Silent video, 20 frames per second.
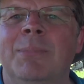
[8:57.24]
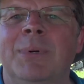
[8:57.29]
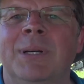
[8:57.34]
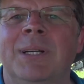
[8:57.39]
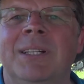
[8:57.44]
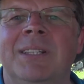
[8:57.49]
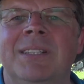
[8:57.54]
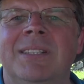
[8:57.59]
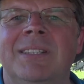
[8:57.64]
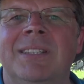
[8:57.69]

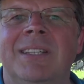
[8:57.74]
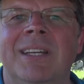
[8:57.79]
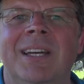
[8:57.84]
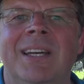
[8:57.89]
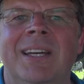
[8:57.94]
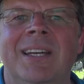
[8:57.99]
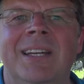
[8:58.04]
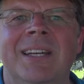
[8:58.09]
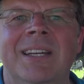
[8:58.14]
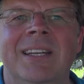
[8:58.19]

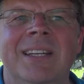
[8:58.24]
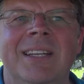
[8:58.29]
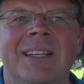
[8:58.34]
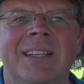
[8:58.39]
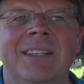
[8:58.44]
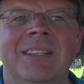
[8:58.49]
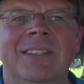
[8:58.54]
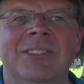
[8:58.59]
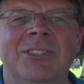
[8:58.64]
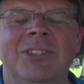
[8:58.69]

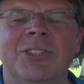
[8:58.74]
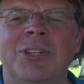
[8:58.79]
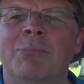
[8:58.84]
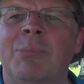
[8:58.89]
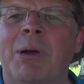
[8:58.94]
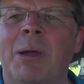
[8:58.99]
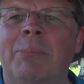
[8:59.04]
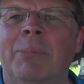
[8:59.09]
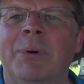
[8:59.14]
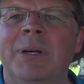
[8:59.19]
but judging
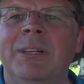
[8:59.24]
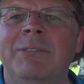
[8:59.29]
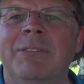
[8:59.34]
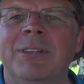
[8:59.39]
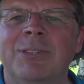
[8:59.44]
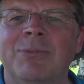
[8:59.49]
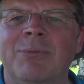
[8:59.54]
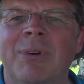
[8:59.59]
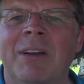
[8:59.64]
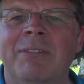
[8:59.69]
by
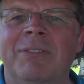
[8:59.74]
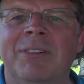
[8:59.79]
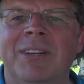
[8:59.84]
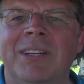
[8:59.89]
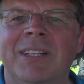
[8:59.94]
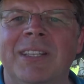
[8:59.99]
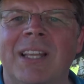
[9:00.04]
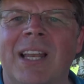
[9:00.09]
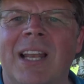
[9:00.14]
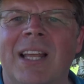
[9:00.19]
previous weather
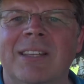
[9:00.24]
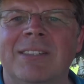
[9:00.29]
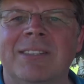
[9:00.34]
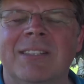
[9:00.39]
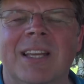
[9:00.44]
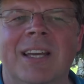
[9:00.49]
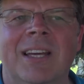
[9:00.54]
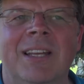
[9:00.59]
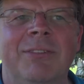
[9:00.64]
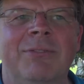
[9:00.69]
in the
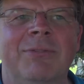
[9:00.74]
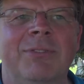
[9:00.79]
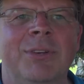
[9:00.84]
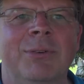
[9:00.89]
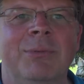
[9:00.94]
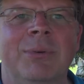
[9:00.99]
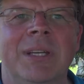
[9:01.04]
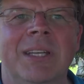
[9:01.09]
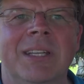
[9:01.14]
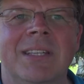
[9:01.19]
last kind of
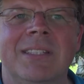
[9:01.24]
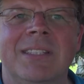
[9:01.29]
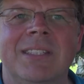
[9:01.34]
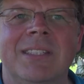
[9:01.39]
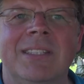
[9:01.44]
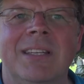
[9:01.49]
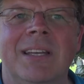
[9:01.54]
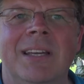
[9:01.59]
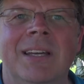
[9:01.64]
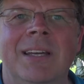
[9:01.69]
few
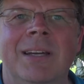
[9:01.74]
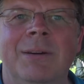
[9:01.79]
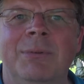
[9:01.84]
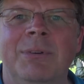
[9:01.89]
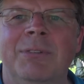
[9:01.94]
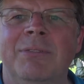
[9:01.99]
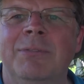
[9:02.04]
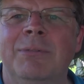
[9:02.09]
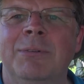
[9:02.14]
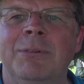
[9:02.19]
weeks,
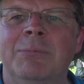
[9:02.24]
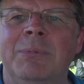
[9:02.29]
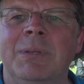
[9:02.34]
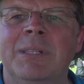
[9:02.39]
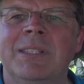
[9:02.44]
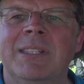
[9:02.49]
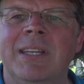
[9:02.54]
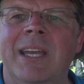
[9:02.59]
we've been